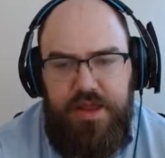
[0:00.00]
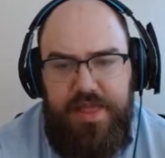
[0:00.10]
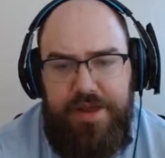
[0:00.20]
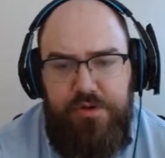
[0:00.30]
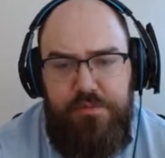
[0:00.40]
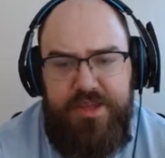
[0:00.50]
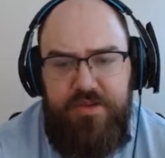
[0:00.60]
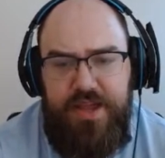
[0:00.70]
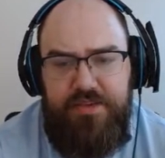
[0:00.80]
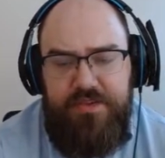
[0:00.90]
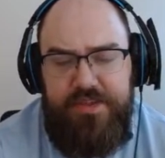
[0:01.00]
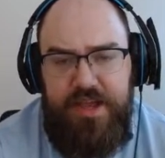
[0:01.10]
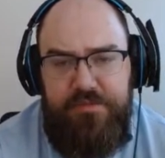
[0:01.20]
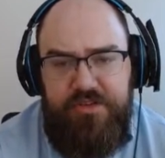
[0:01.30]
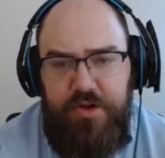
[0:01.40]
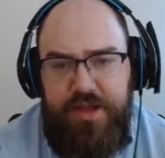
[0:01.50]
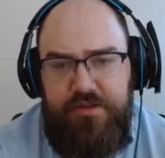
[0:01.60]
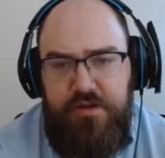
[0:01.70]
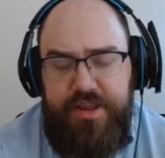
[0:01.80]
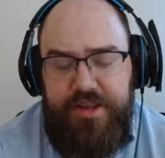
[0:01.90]
And I won't make you guess this time. Just go ahead
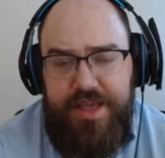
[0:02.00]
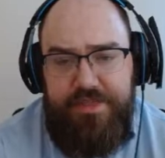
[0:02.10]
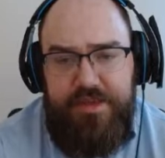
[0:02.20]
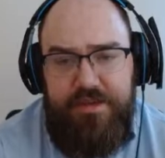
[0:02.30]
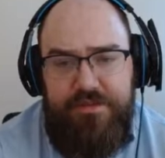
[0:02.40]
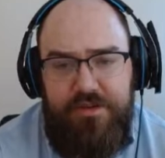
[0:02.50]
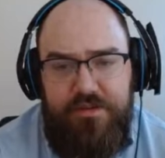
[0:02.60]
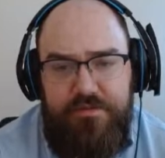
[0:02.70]
and run it and see if you can